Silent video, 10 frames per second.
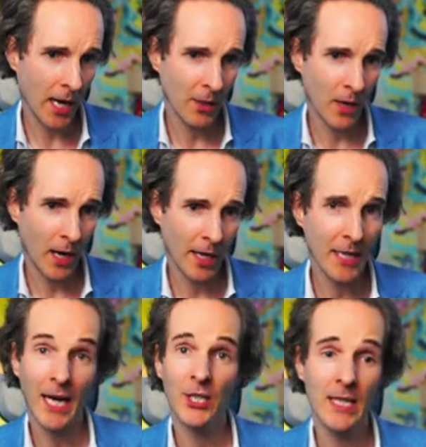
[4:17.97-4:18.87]
I, I
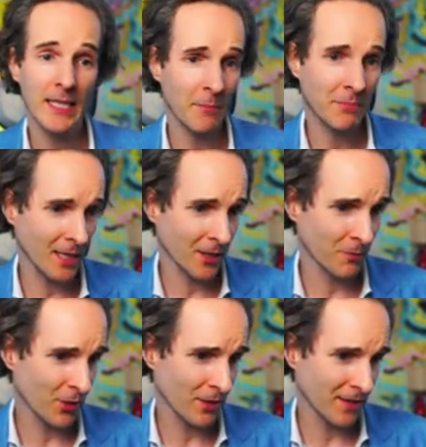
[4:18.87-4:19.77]
actually dipped in
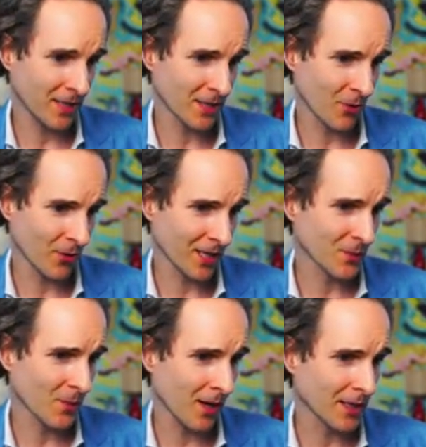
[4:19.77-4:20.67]
briefly this morning
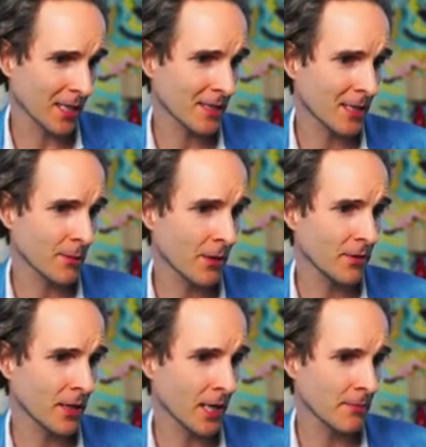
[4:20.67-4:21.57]
as well, and I sent him a
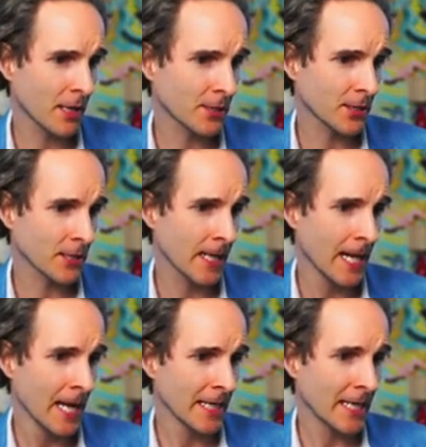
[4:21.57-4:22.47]
few nice messages.
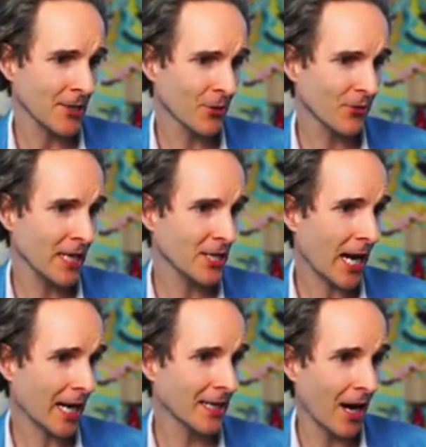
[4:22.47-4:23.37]
Get your green
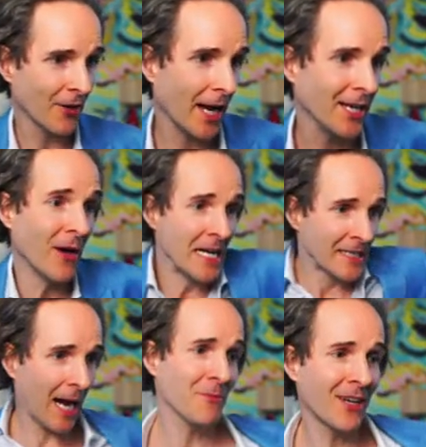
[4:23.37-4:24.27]
jacket out. I know,
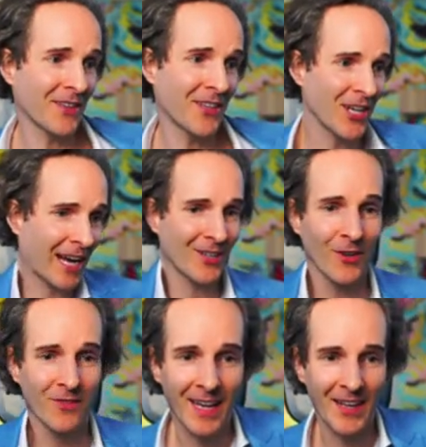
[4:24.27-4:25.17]
time to get the jacket
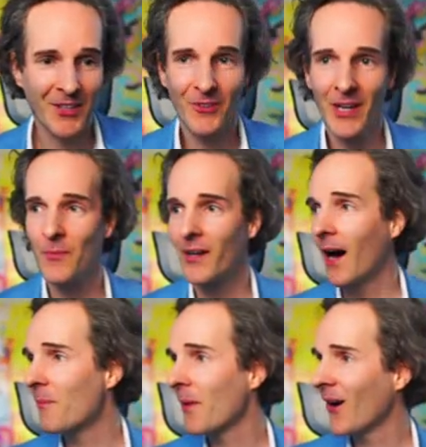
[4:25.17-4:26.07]
off and get the green one
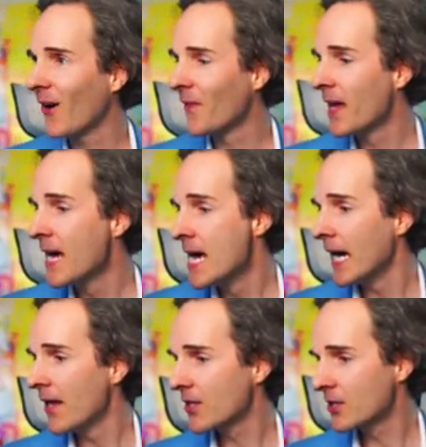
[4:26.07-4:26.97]
up. Um,
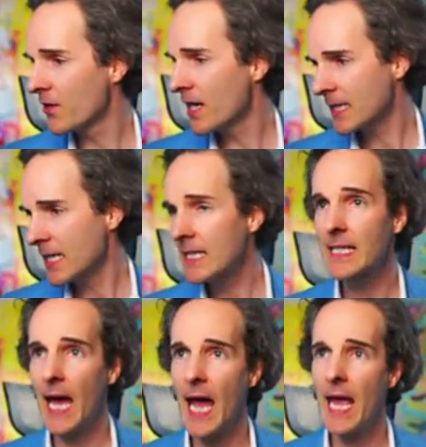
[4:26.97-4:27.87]
uh, so this
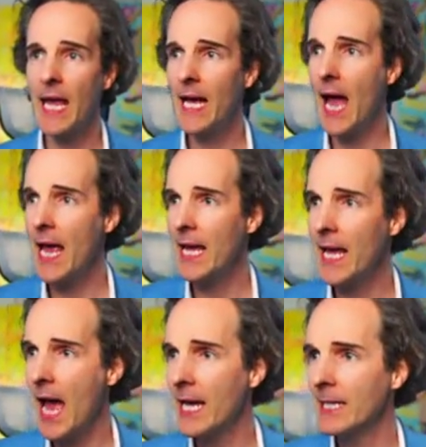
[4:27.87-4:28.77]
is a,
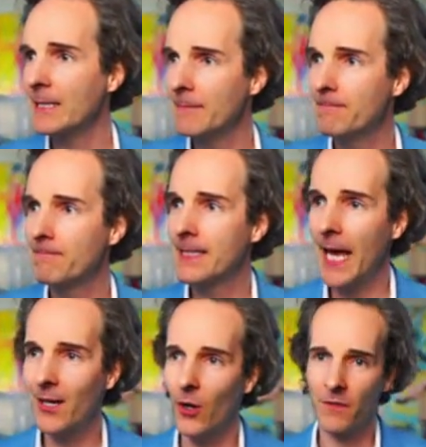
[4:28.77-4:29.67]
a, a
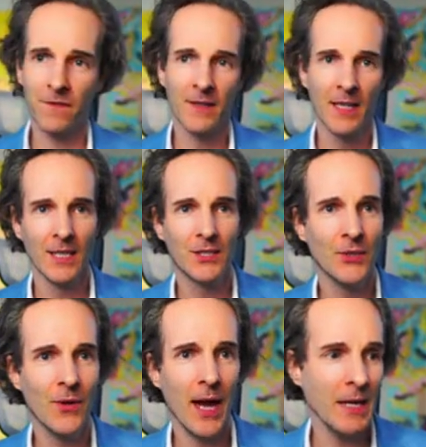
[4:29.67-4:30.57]
kickoff
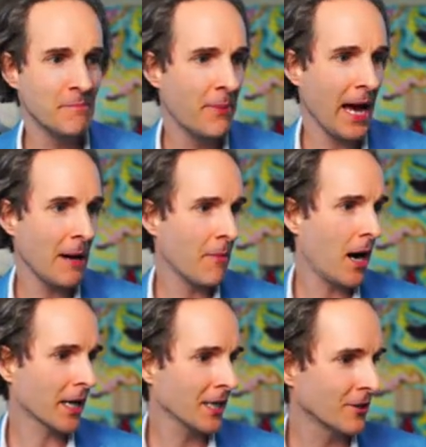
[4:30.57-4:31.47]
to a bear
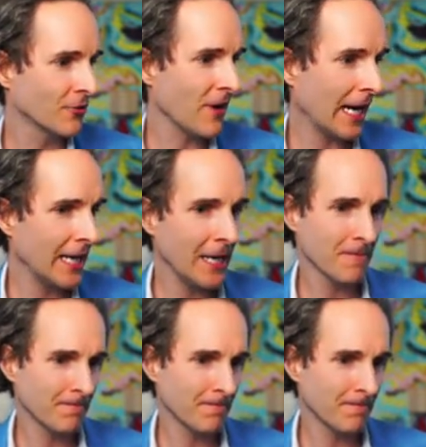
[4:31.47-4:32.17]
market rally.